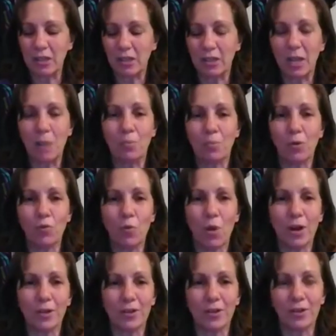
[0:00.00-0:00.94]
a cup of
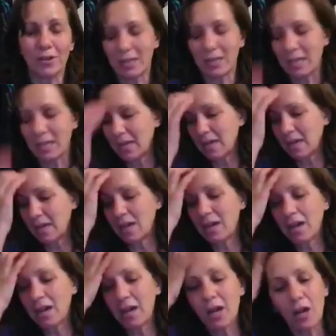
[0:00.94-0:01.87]
water.
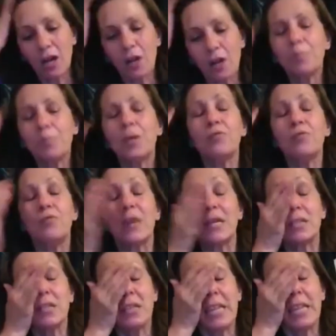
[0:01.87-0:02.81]
Um, in
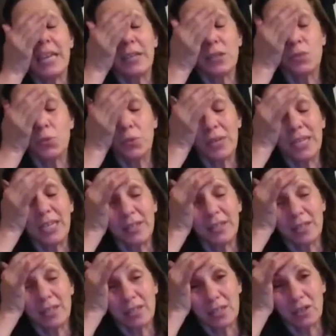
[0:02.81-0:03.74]
fact, next
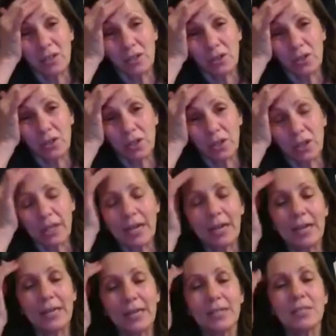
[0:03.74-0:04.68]
week's
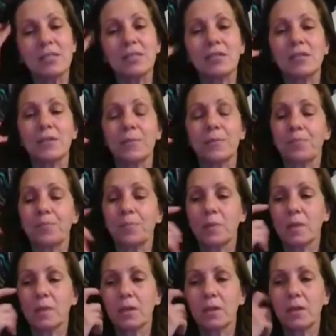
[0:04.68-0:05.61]
class,
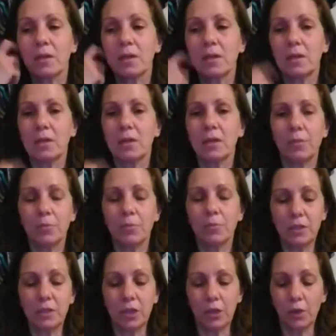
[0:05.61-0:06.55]
I'm
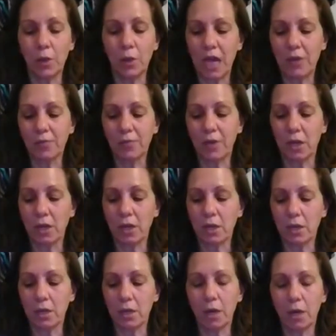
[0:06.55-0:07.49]
going to tell you have
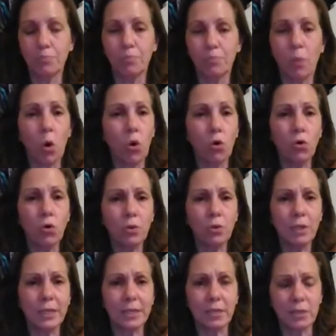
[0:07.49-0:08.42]
a, a bowl,
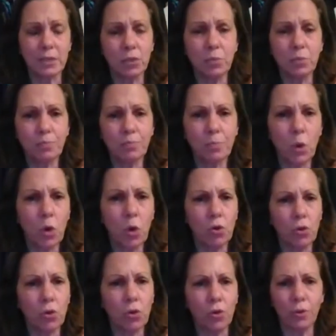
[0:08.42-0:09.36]
like a soup
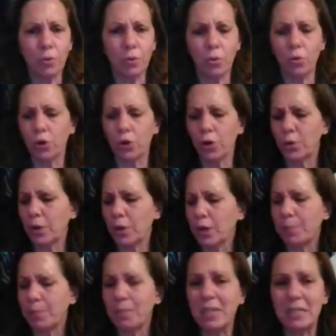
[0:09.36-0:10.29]
bowl or
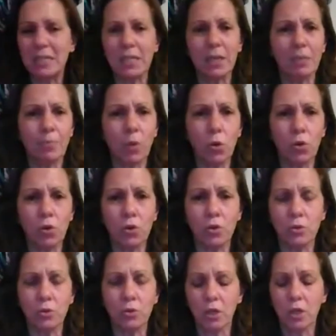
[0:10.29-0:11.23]
a mixing
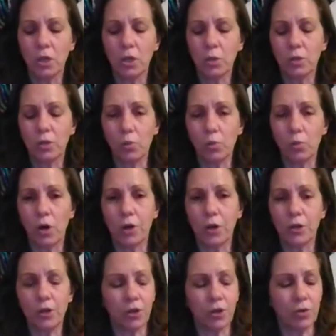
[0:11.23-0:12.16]
bowl with
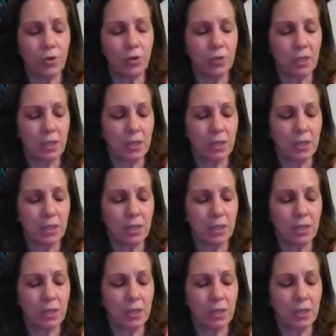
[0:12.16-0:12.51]
water,